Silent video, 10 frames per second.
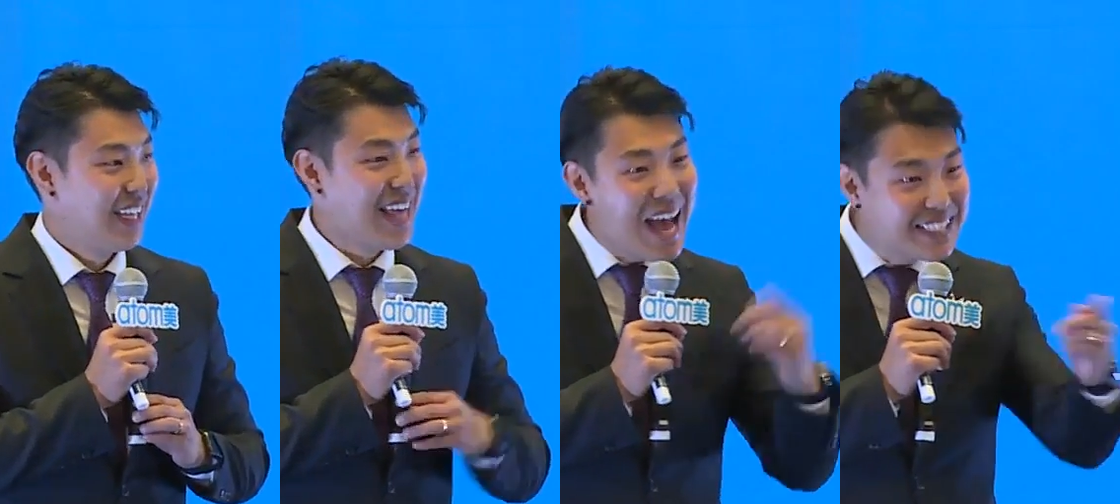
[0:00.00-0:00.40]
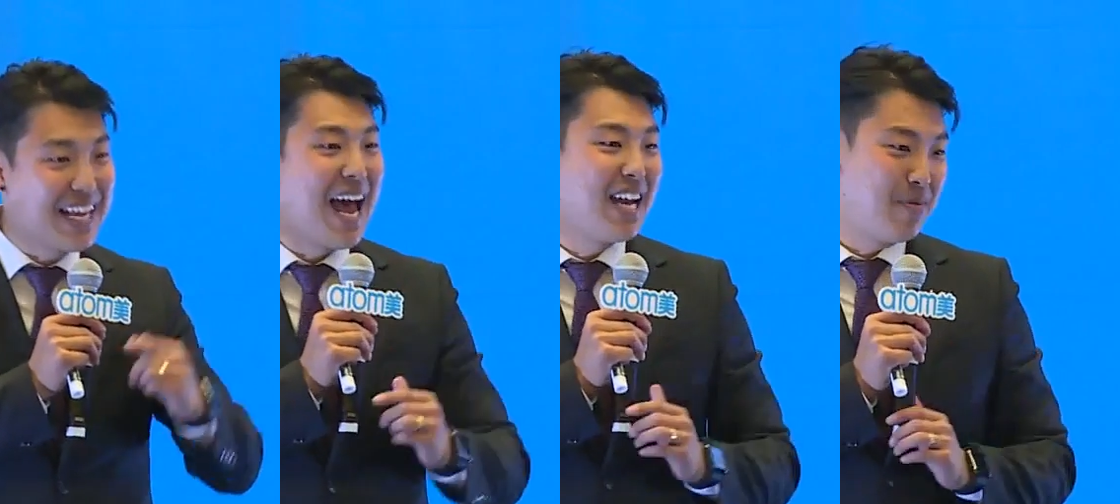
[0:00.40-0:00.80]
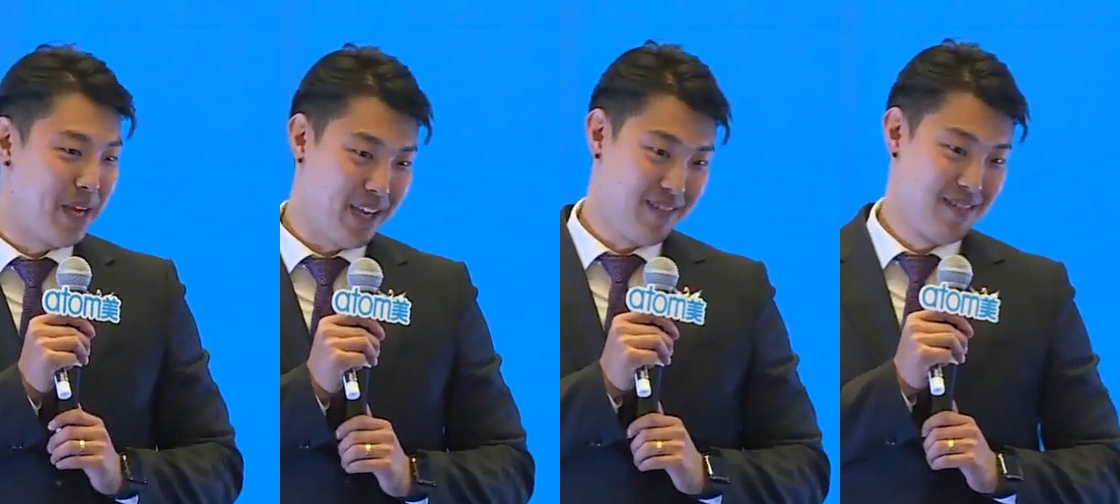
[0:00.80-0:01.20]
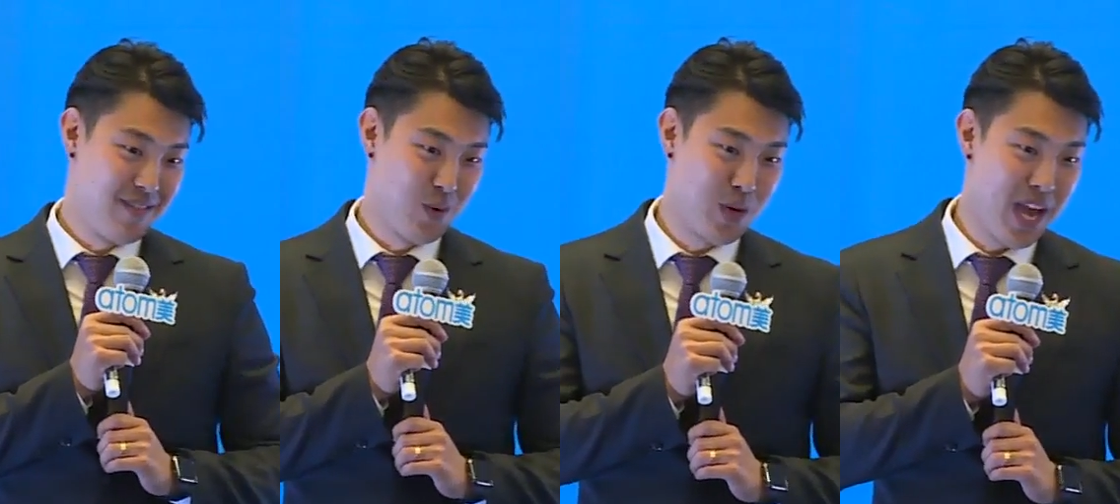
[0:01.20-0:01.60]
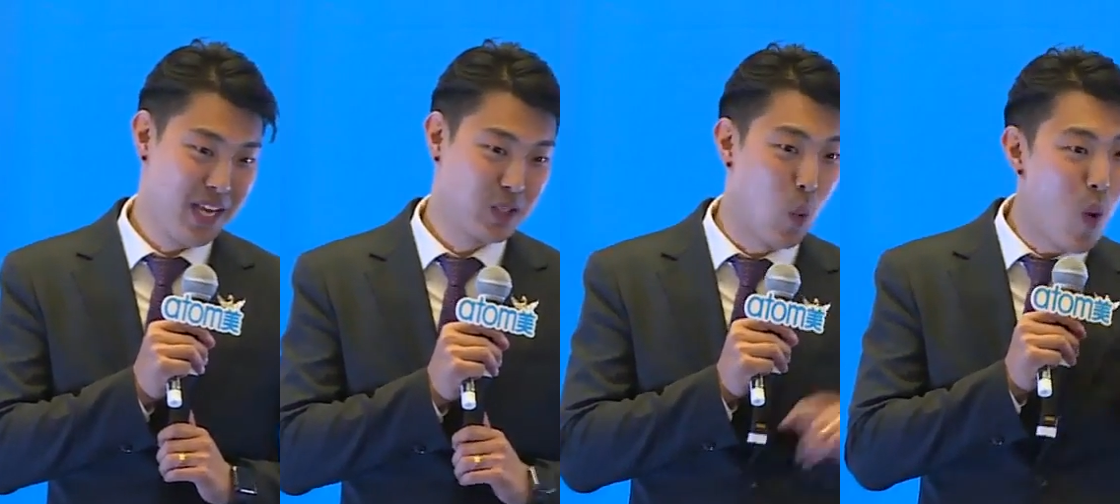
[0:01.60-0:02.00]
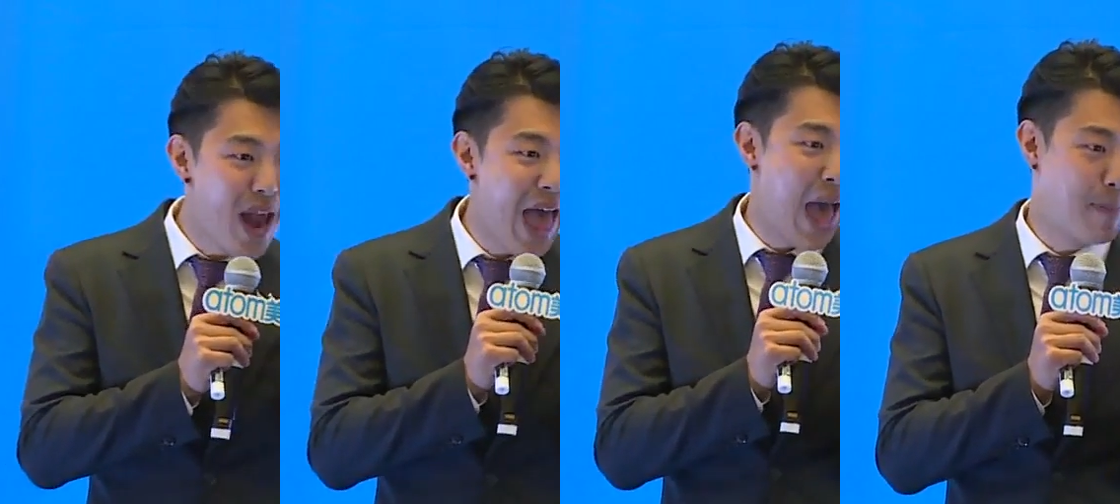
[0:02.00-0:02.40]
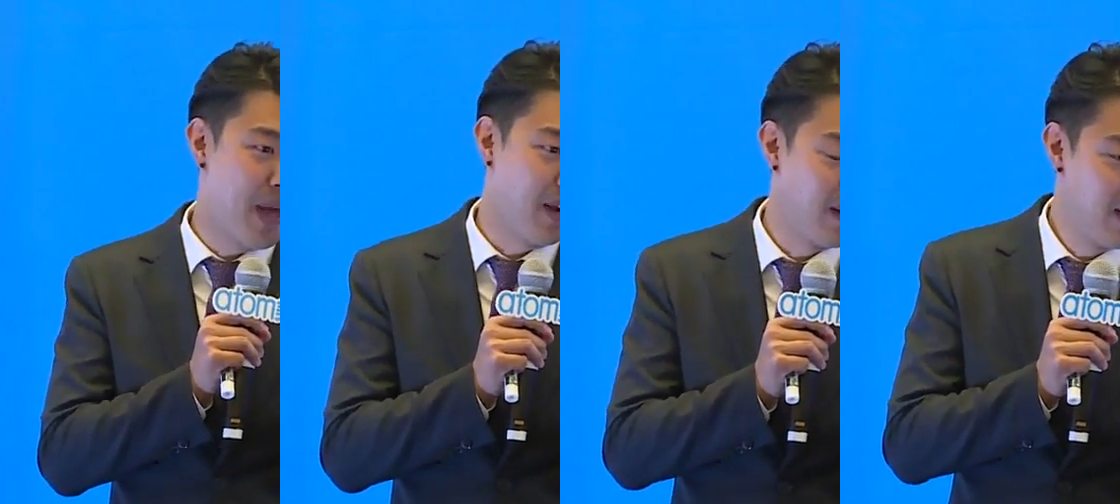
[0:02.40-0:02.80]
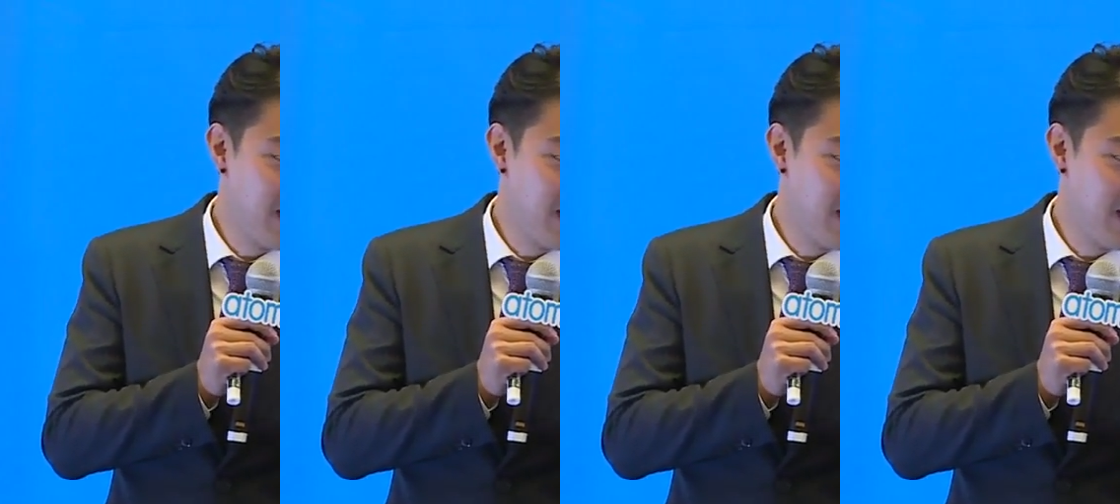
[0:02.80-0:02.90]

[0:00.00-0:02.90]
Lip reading: That's atomy. Okay, so what happened?